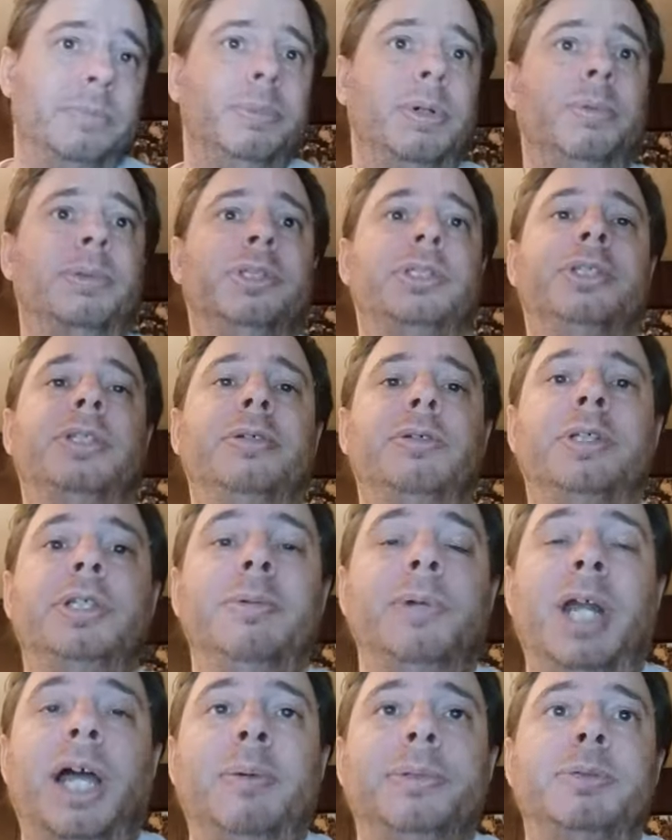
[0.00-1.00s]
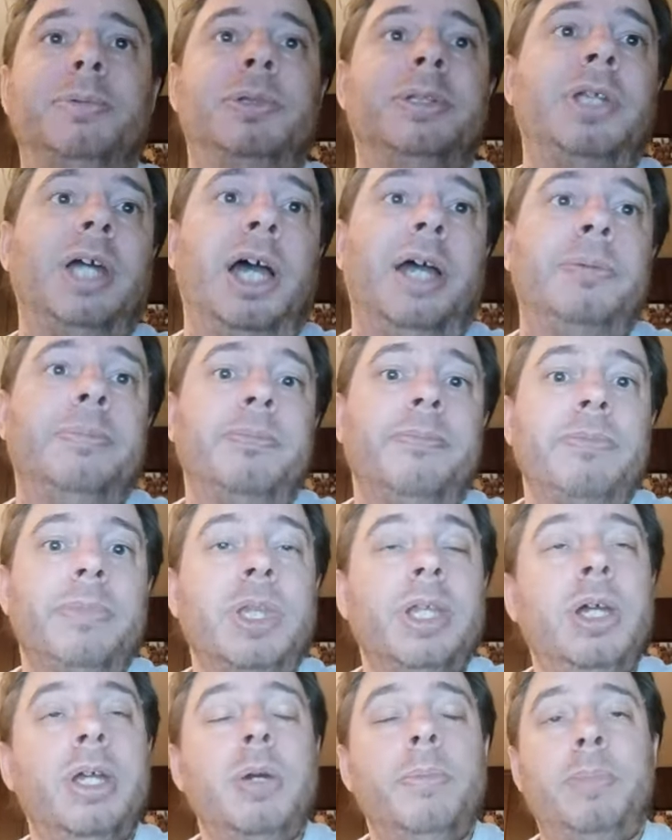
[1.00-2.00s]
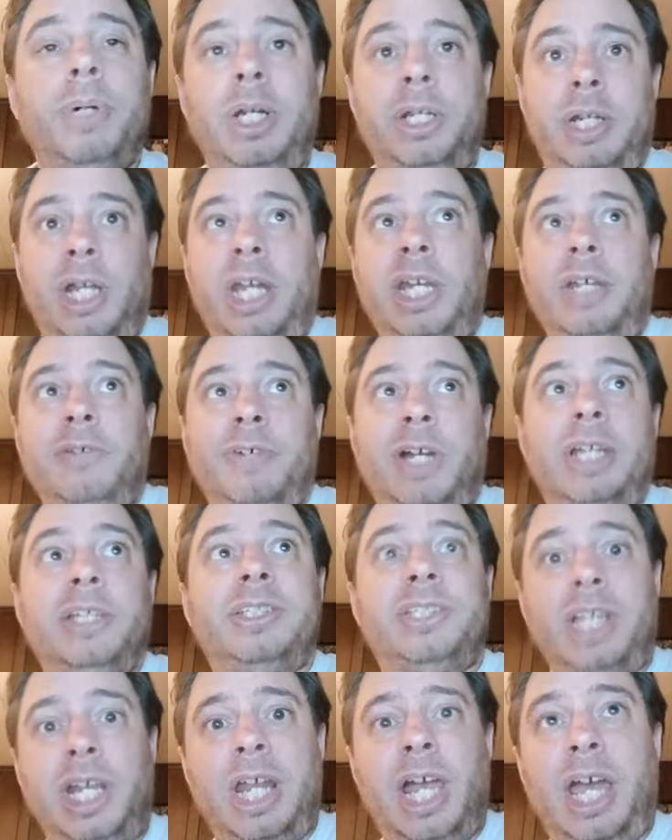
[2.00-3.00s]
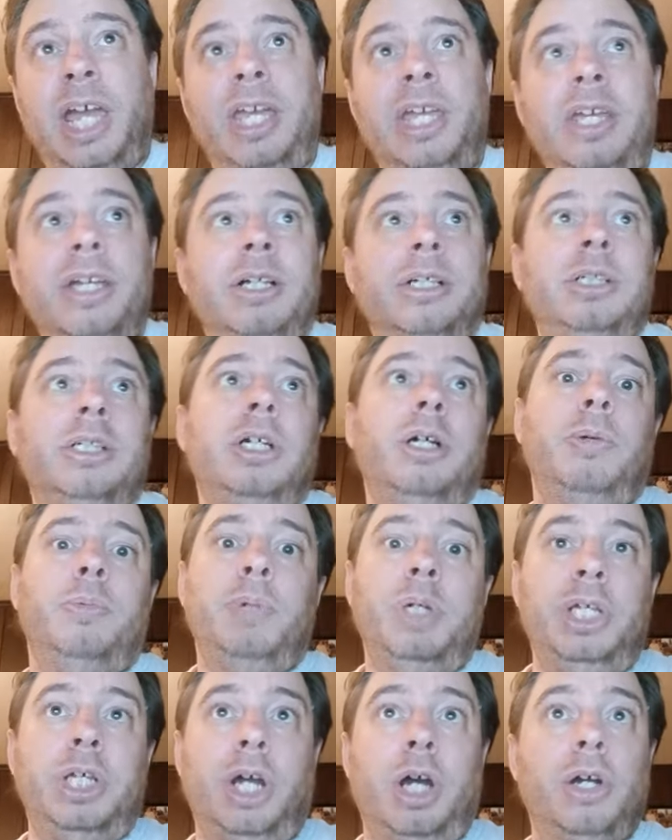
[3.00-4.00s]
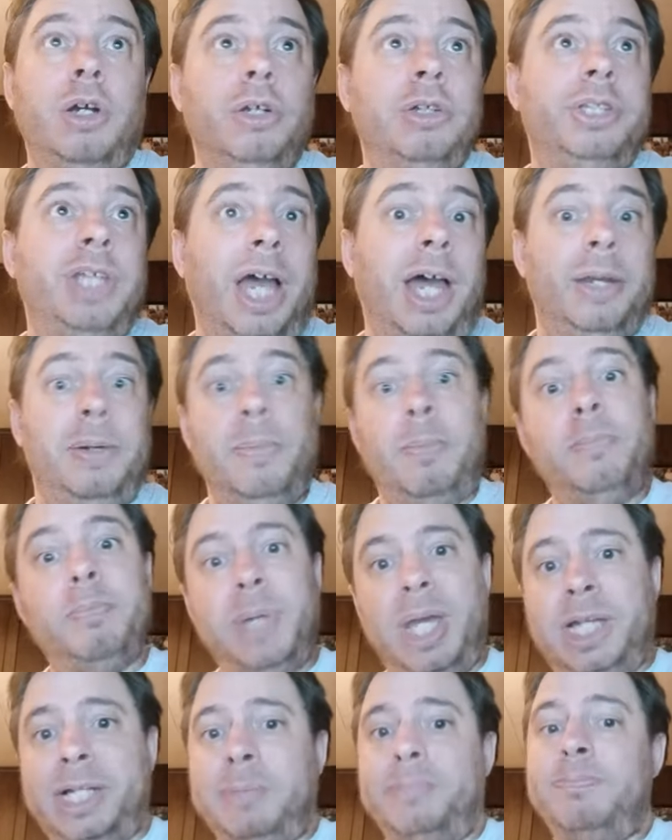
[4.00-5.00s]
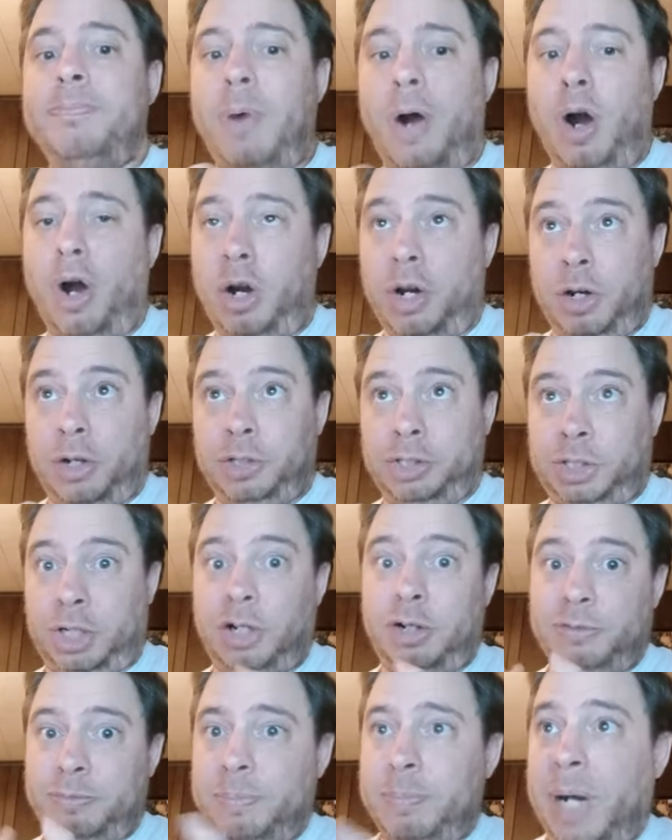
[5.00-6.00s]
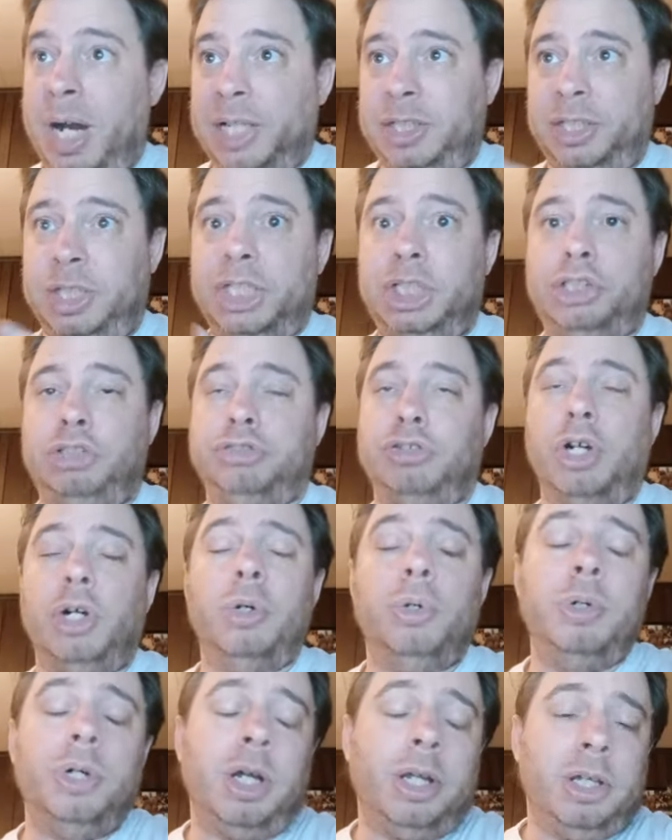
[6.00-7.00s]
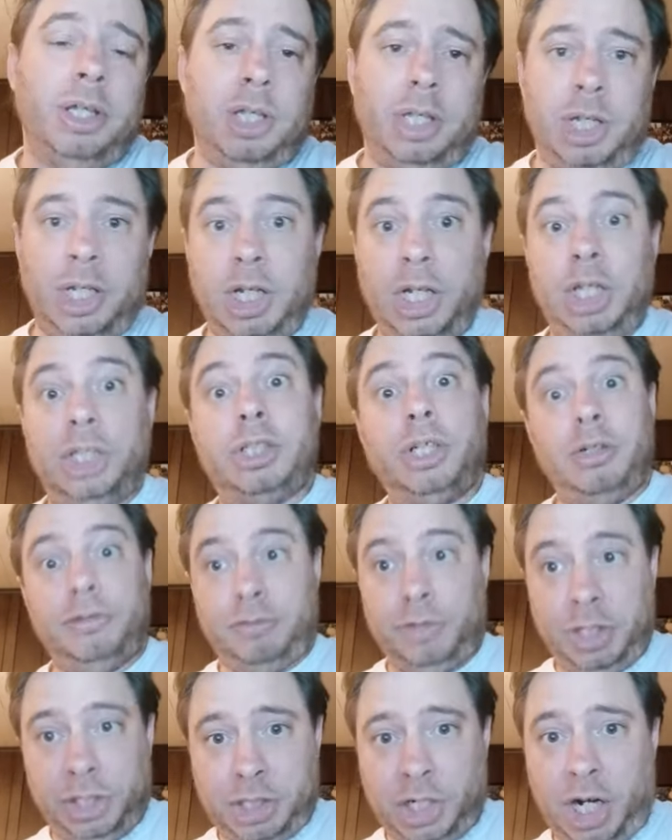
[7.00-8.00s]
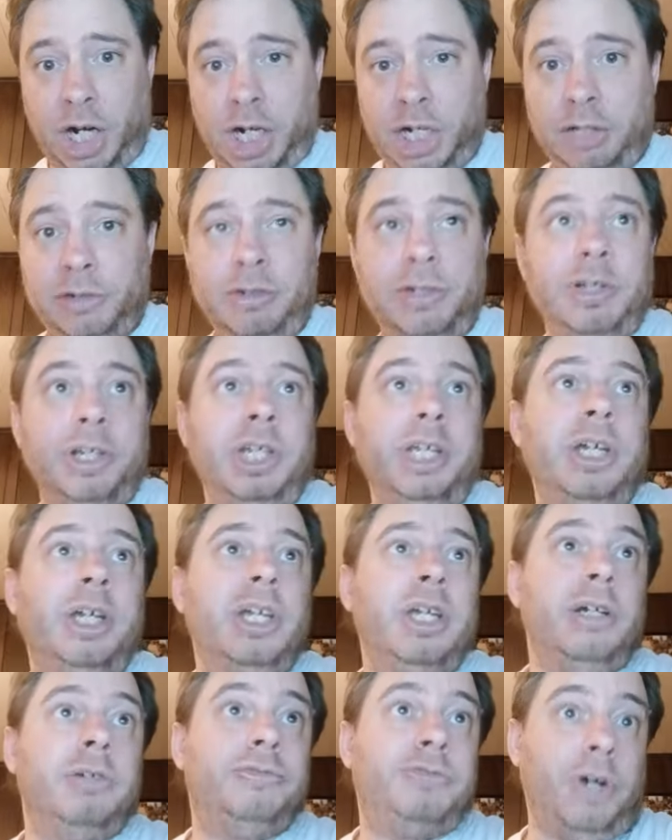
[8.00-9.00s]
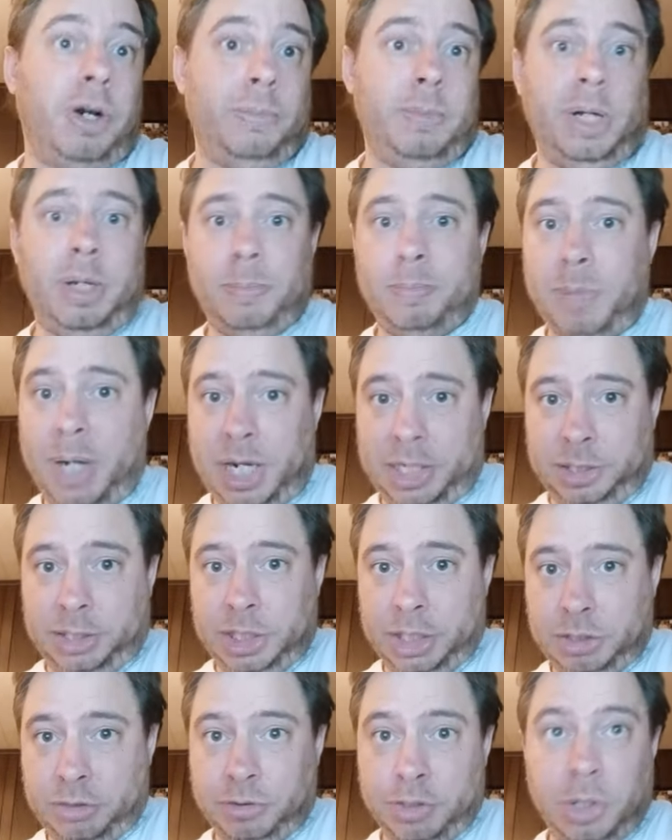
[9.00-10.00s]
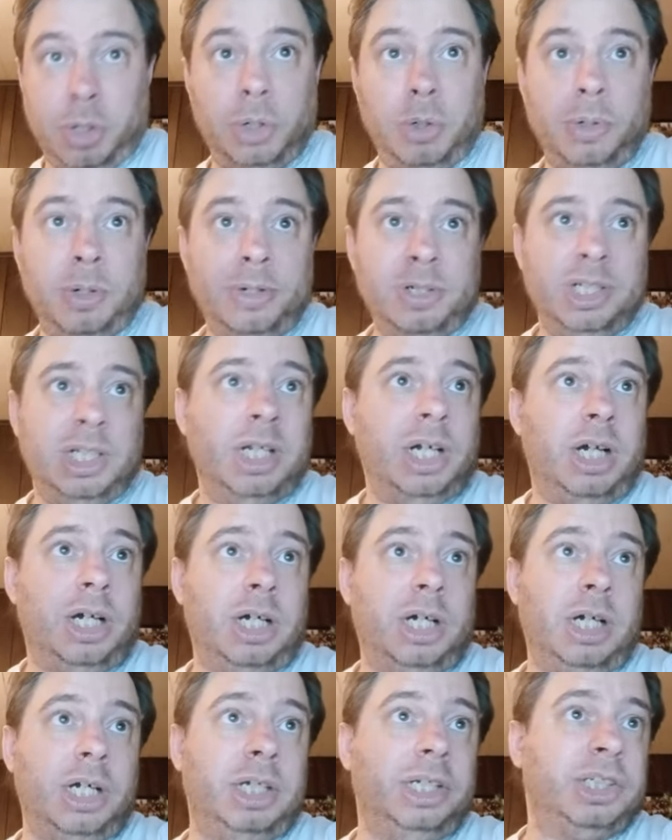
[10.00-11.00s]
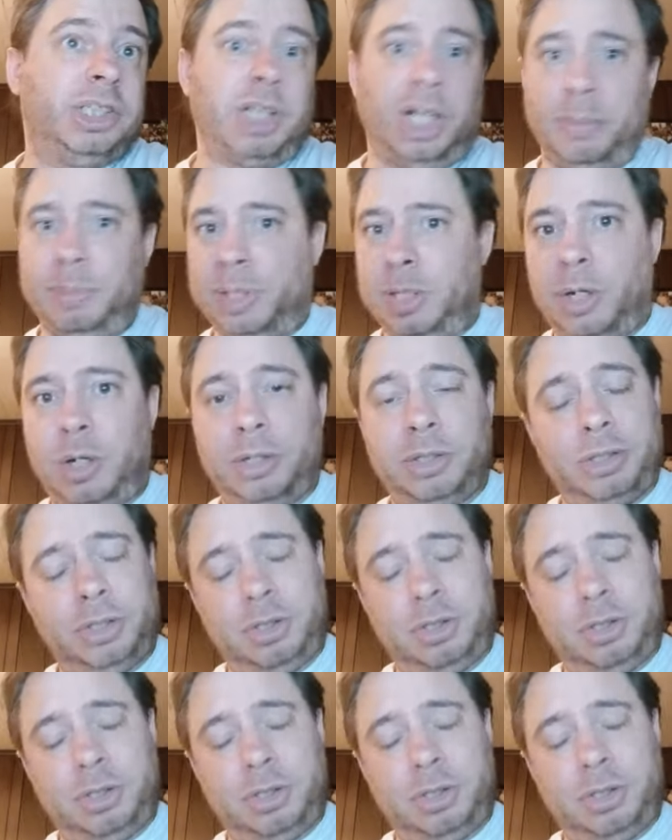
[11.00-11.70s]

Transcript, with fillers: but we'll see what happens with that. But in any event, today we heard that Mick Mars of Motley Crue is retiring from Motley Crue. Uh, he's going to be